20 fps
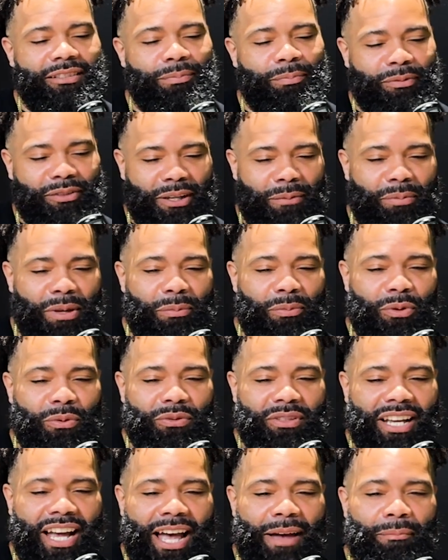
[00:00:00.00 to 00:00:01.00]
some people who
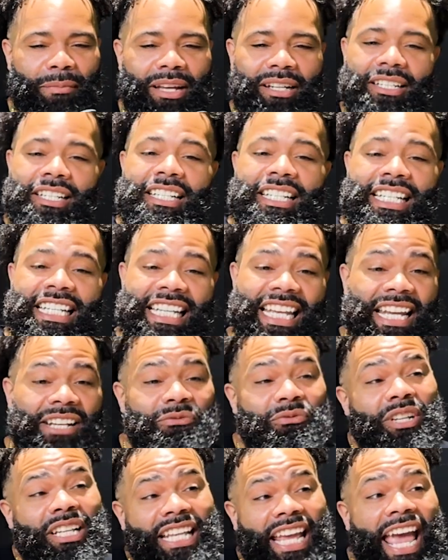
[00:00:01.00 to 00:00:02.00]
was commenting
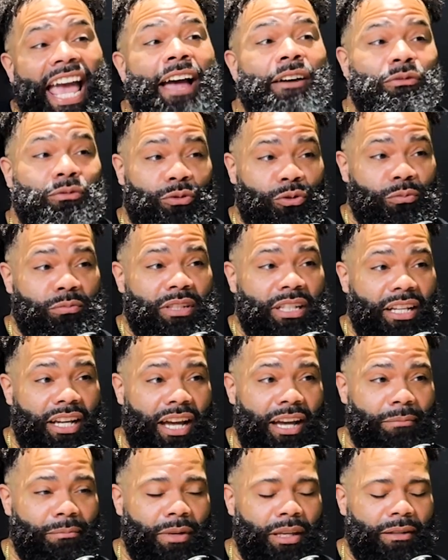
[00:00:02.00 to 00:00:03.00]
didn't really have room to
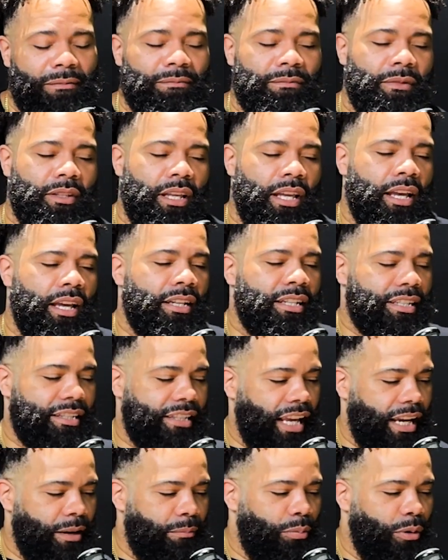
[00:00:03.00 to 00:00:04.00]
comment. The
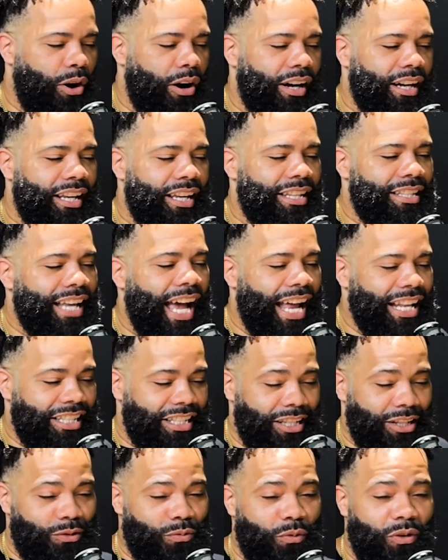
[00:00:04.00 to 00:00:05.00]
second part is I
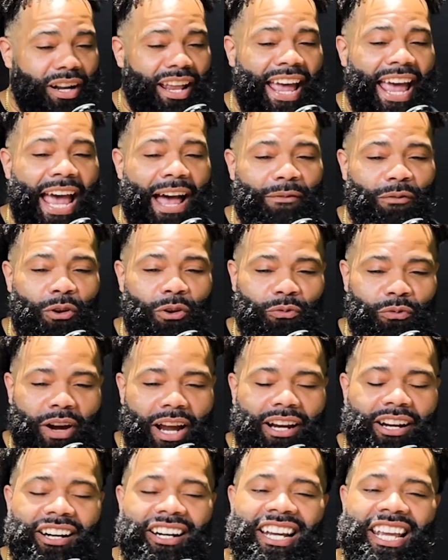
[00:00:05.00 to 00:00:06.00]
just want to have on
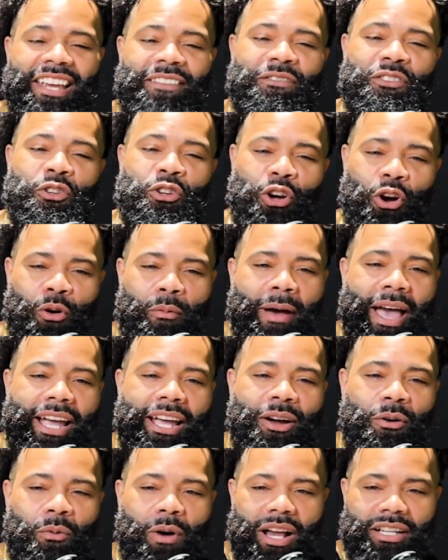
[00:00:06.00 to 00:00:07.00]
record, if you go back
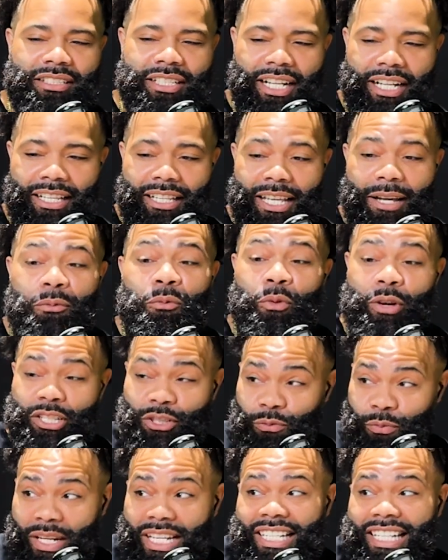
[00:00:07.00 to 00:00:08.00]
and watch the clip, which
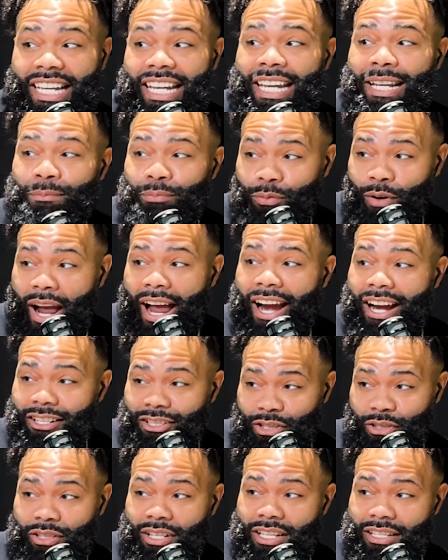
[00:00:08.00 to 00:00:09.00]
we did prior
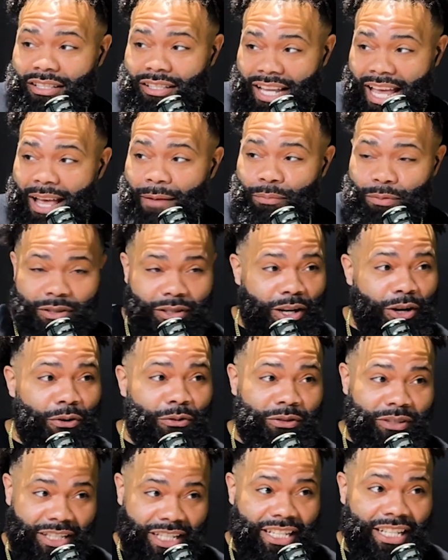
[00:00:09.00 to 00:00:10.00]
to this
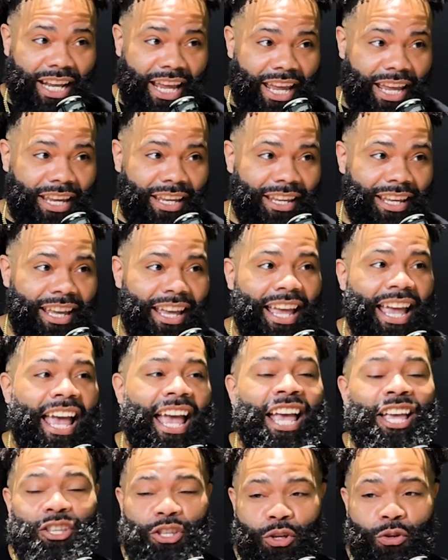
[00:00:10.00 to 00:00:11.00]
episode today,
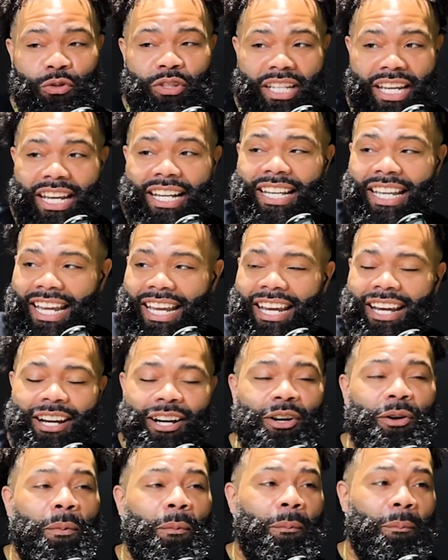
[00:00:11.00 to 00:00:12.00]
you did
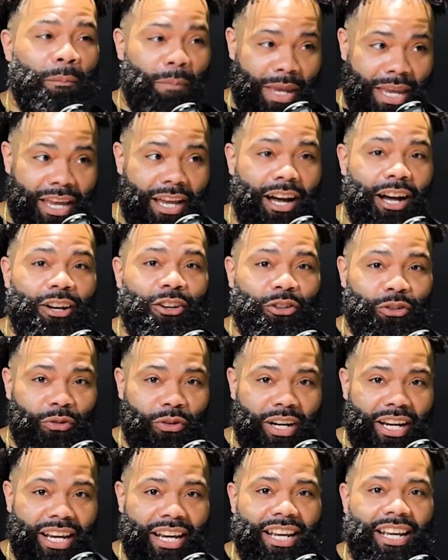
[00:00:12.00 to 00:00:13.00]
hear me
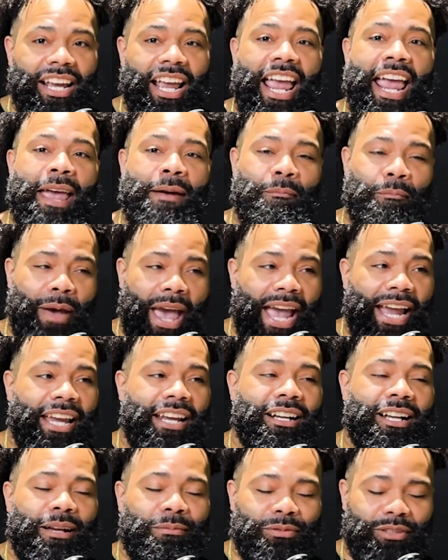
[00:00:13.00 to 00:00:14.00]
agreeing and
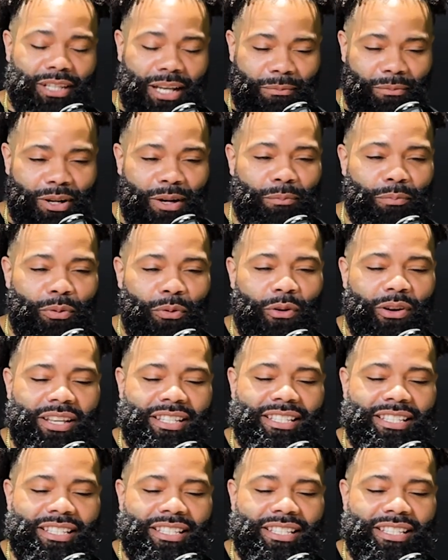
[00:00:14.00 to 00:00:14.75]
backing up some of the points